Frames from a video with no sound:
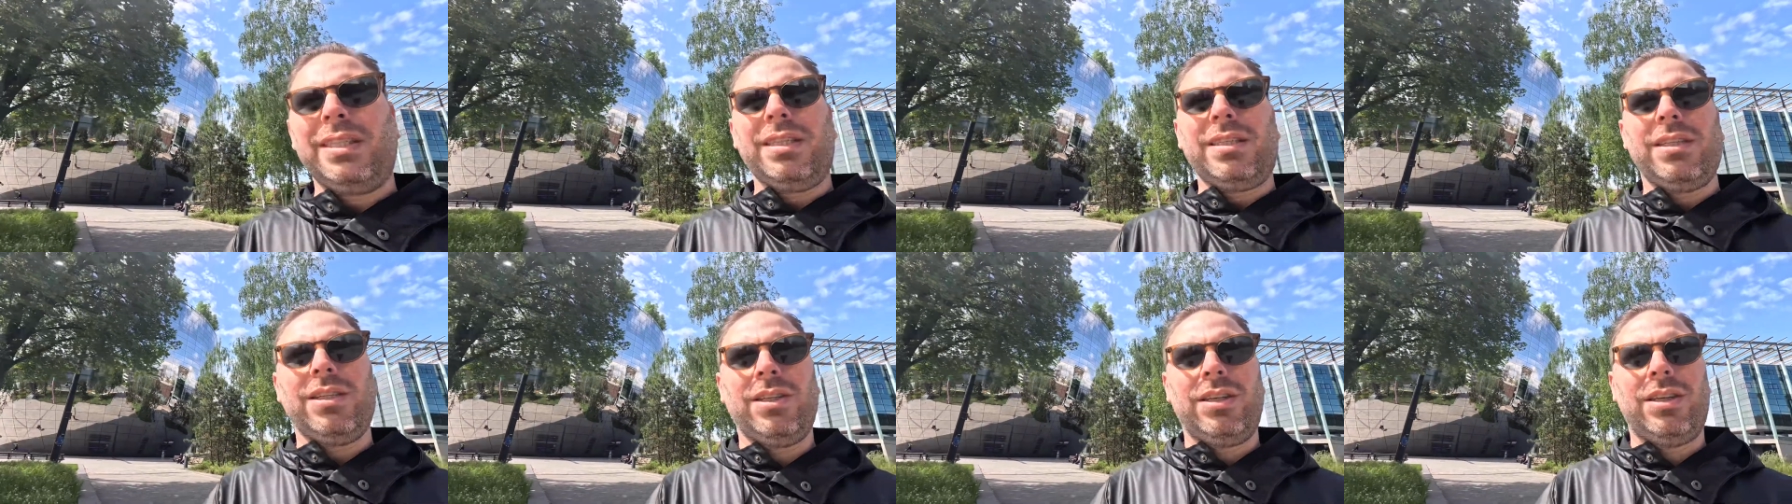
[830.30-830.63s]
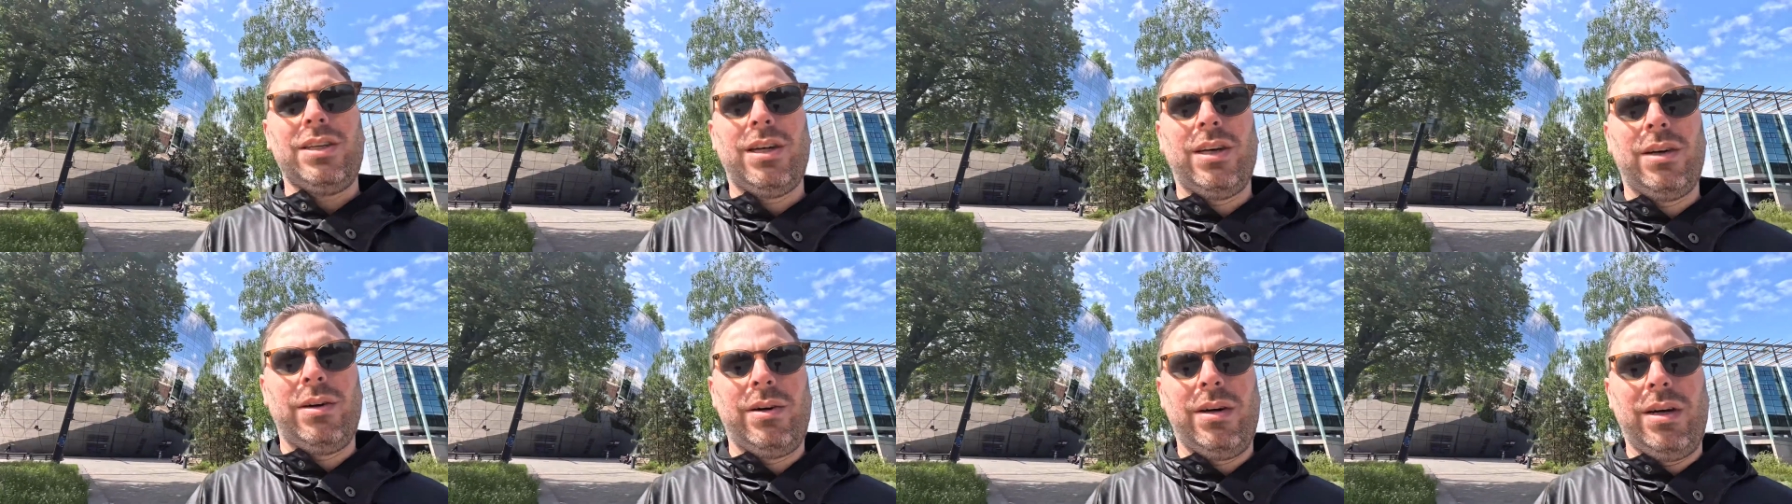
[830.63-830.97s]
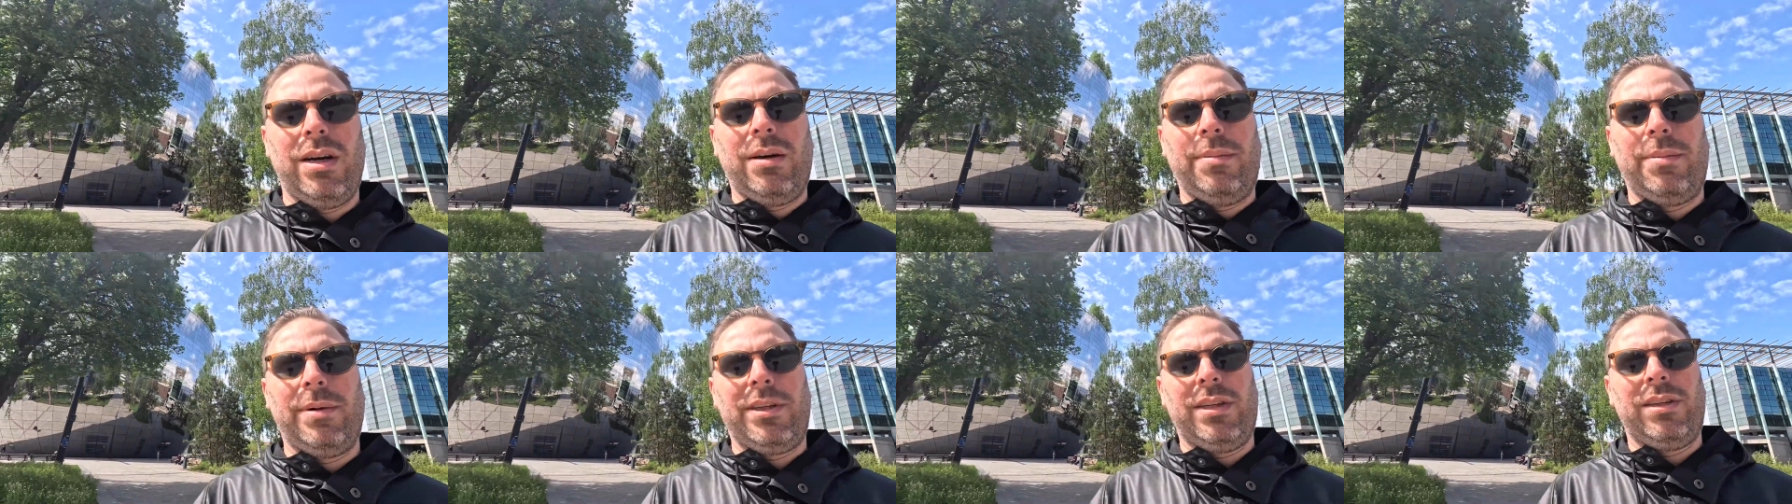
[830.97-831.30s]
So,
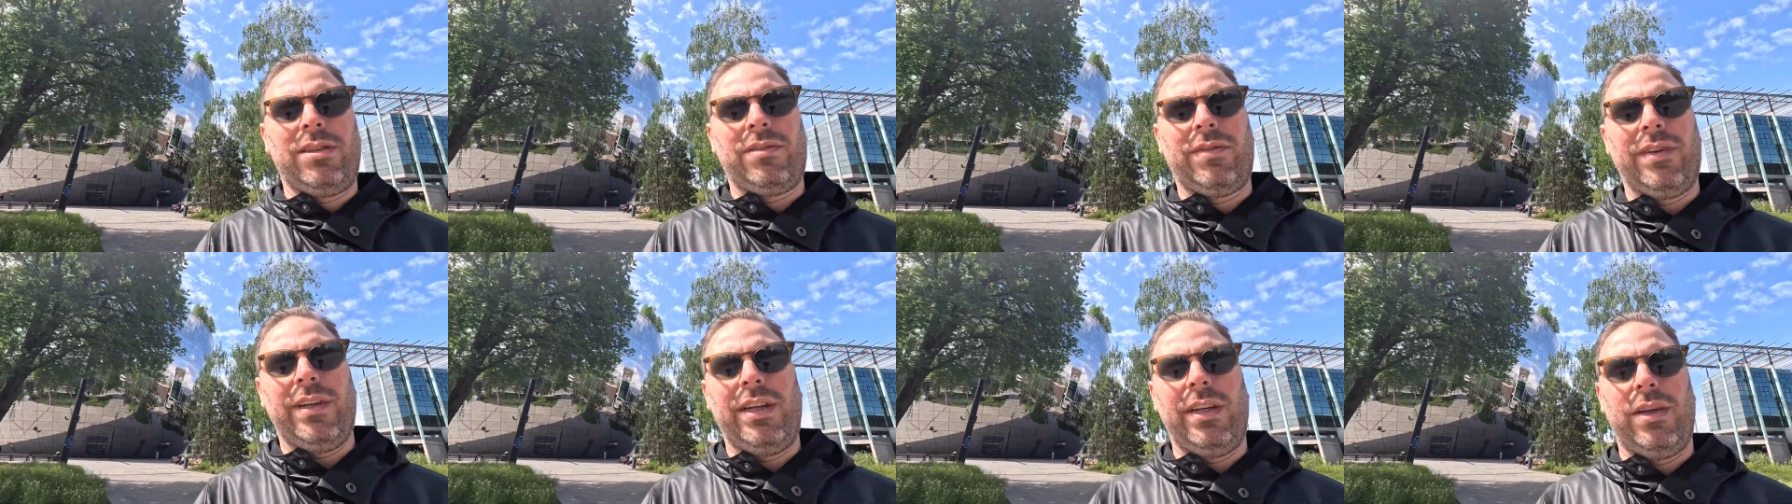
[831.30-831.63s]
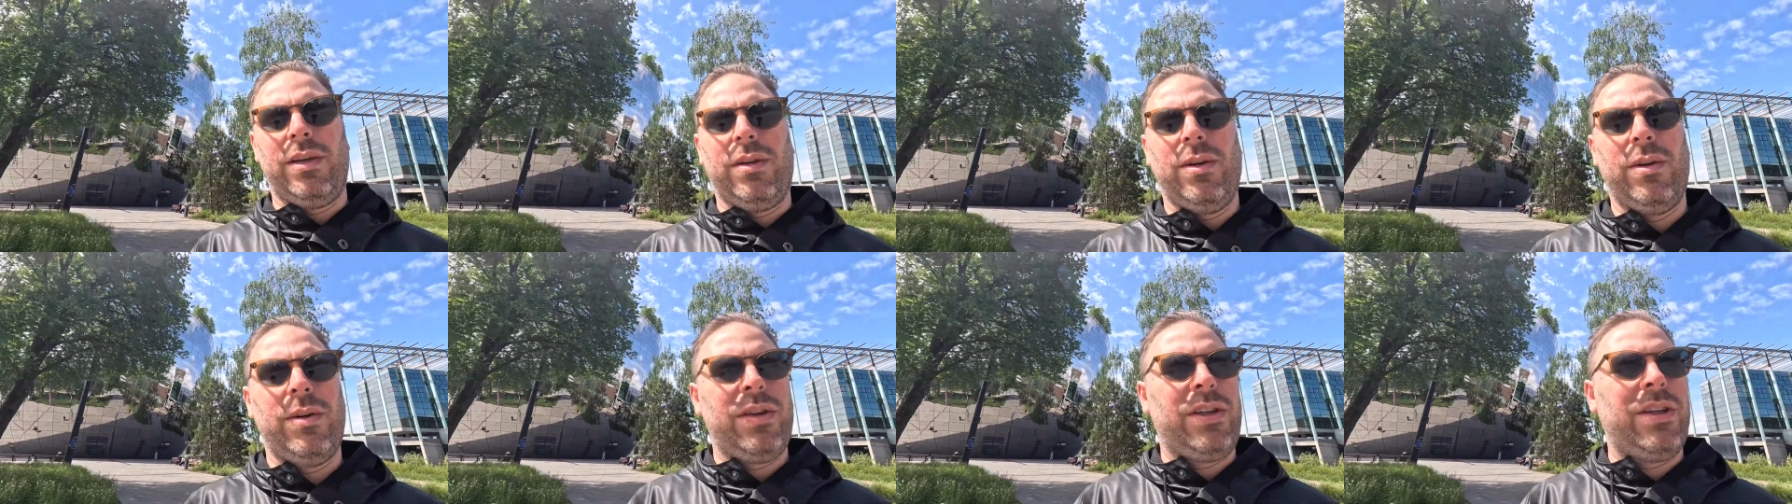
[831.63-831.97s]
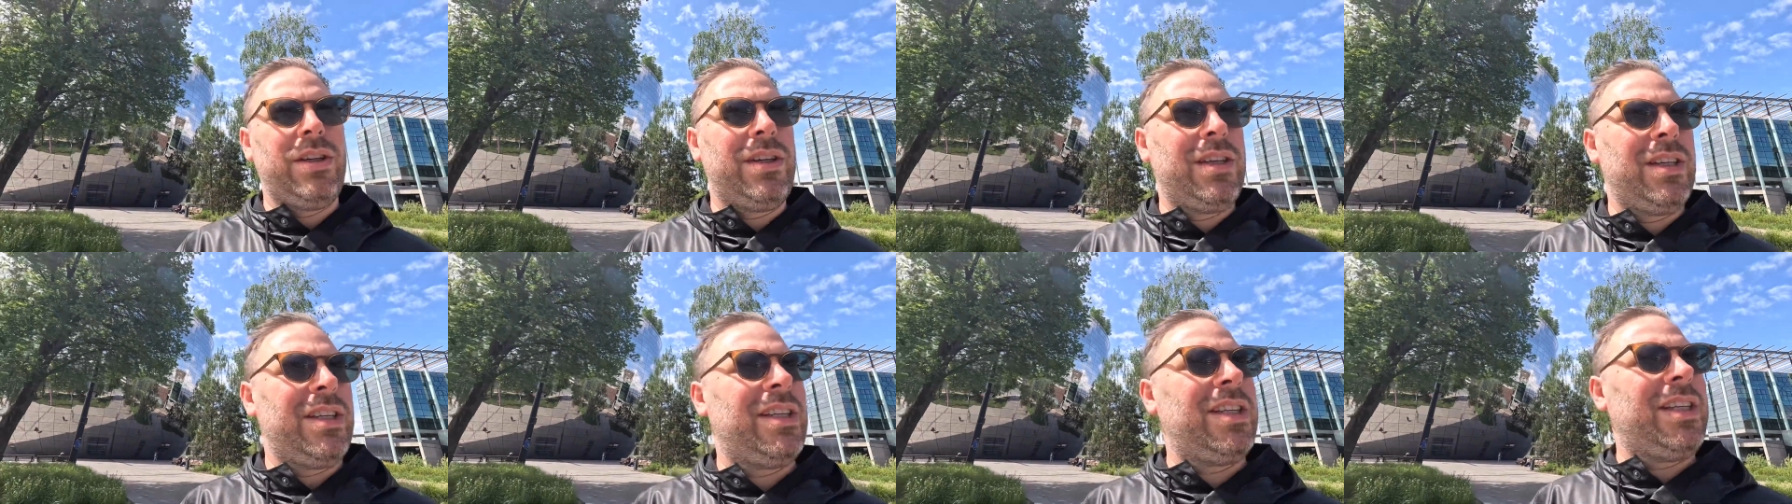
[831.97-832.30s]
but it's really cool, as you
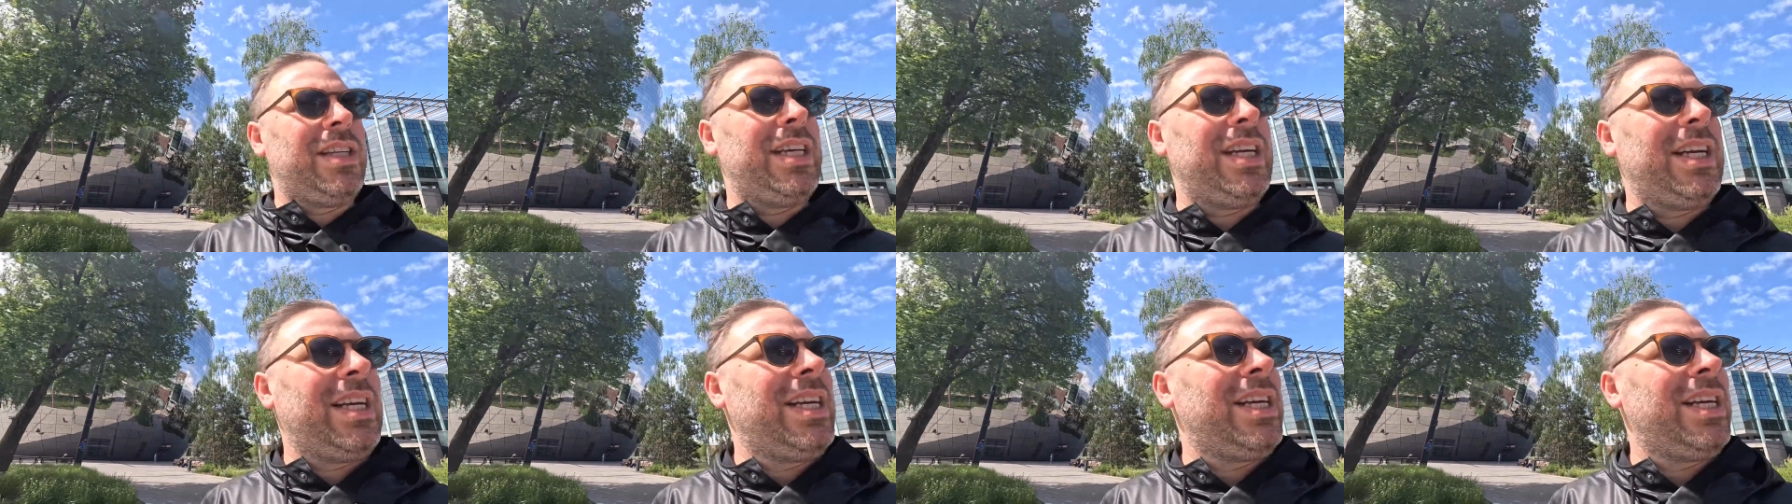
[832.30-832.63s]
can see.